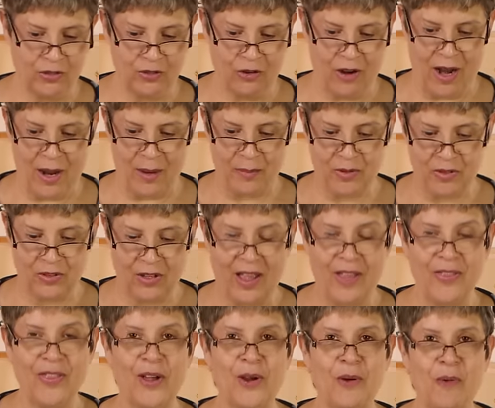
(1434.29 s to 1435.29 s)
scraps
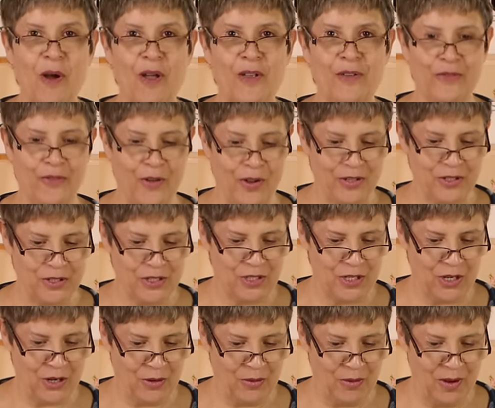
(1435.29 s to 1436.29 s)
and they're quite fun to
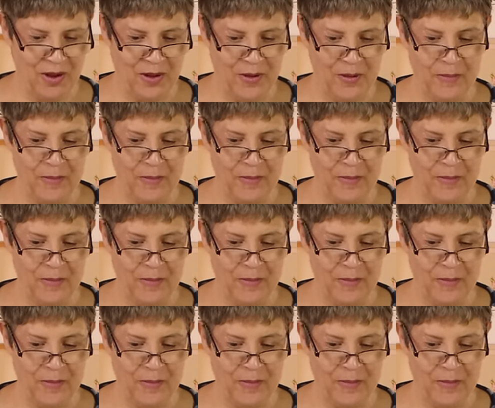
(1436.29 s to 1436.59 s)
do.